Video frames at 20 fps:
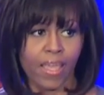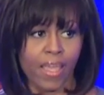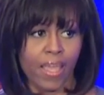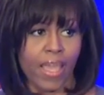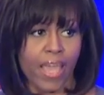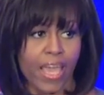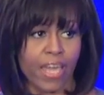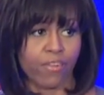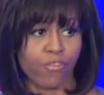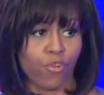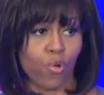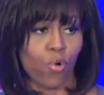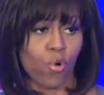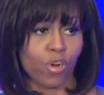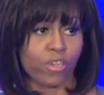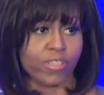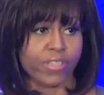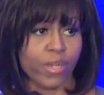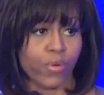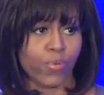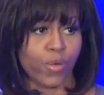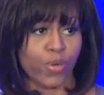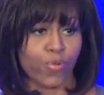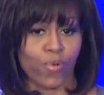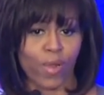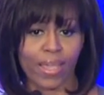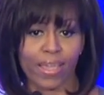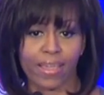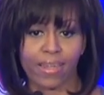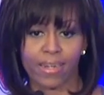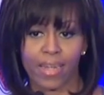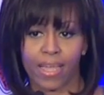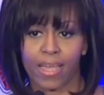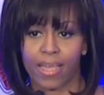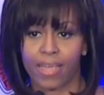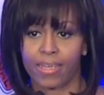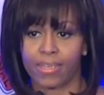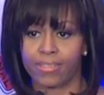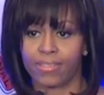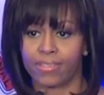And of course, I want to
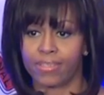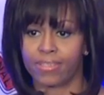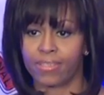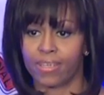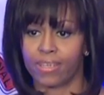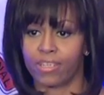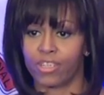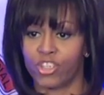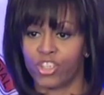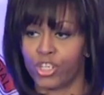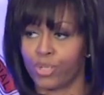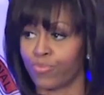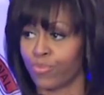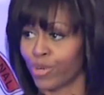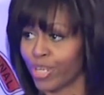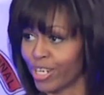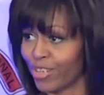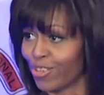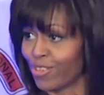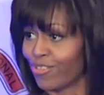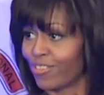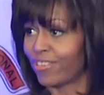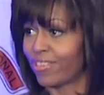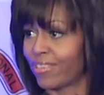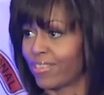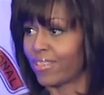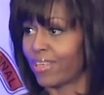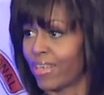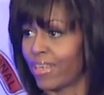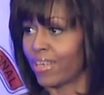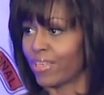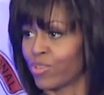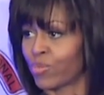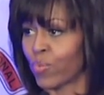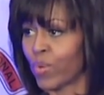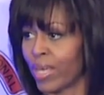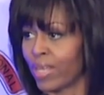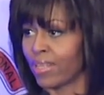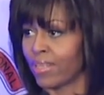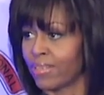recognize Jim Reynolds as
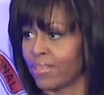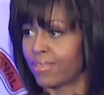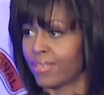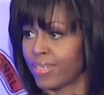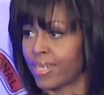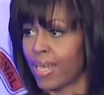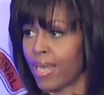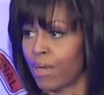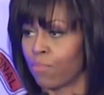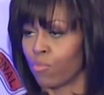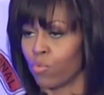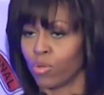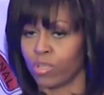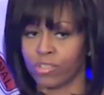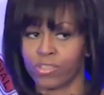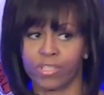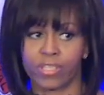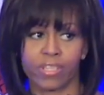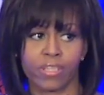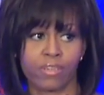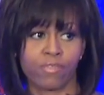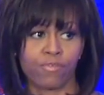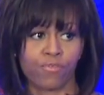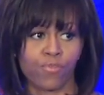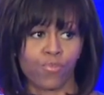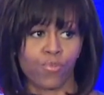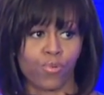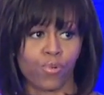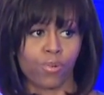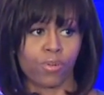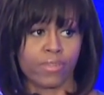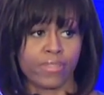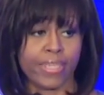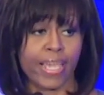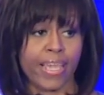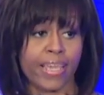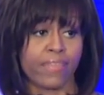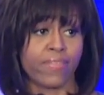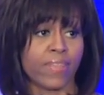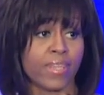well as Tom Wilson for
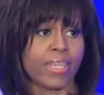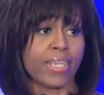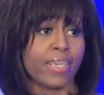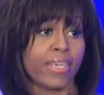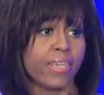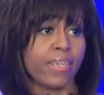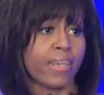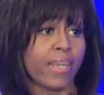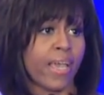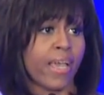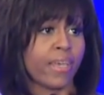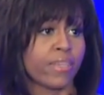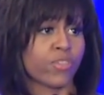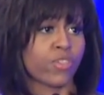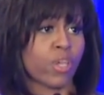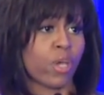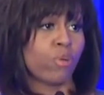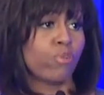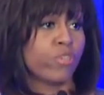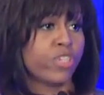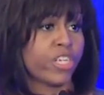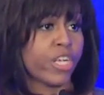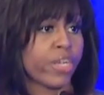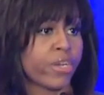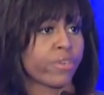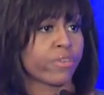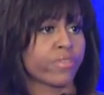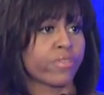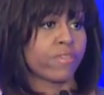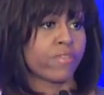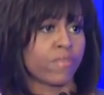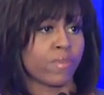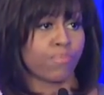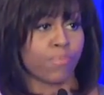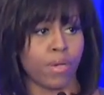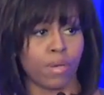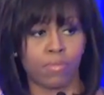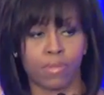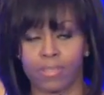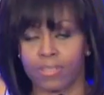taking the lead as co-chairs of the
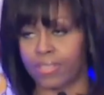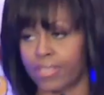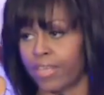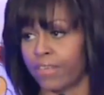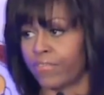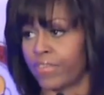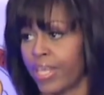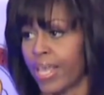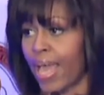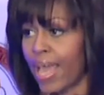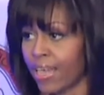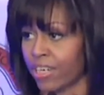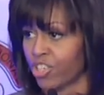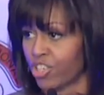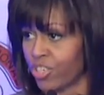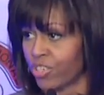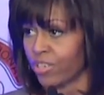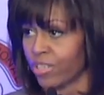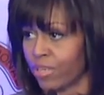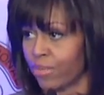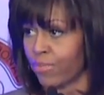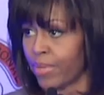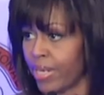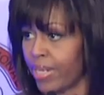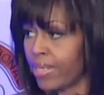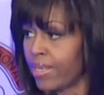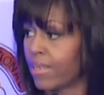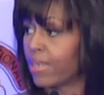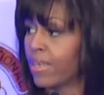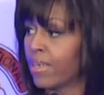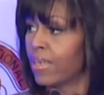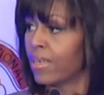Public Safety Action Committee.